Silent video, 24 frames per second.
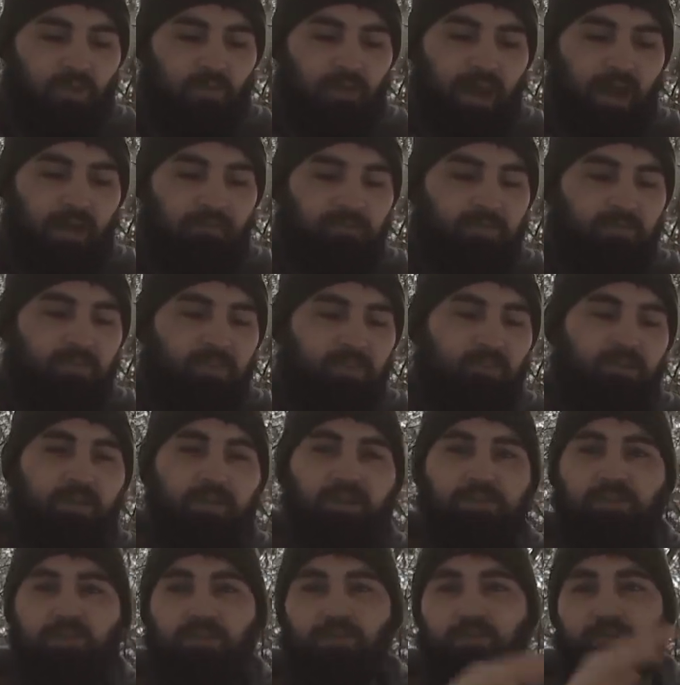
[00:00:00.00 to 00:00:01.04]
you have the
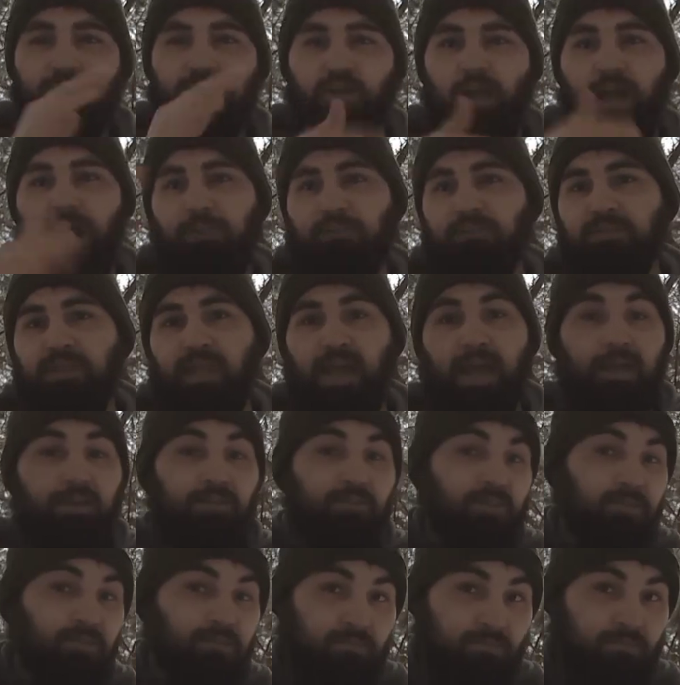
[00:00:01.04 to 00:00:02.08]
ability to chop,
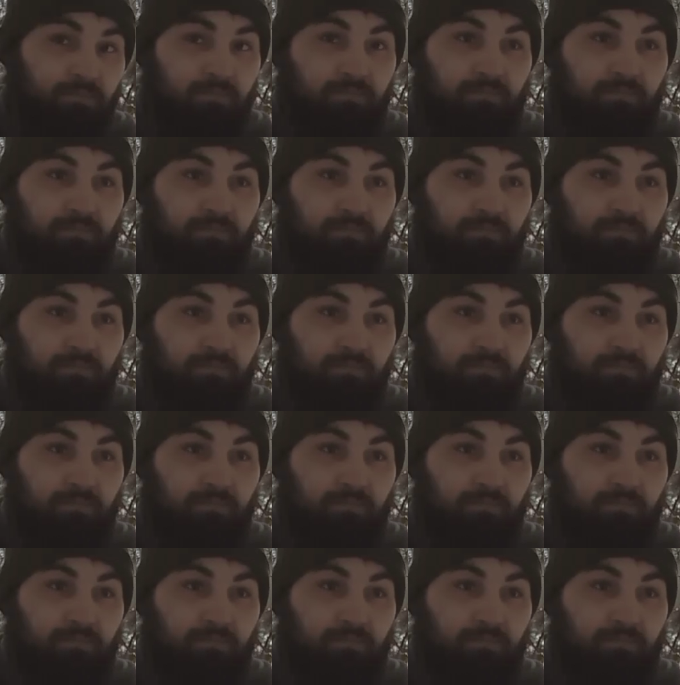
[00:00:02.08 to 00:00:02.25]
slash,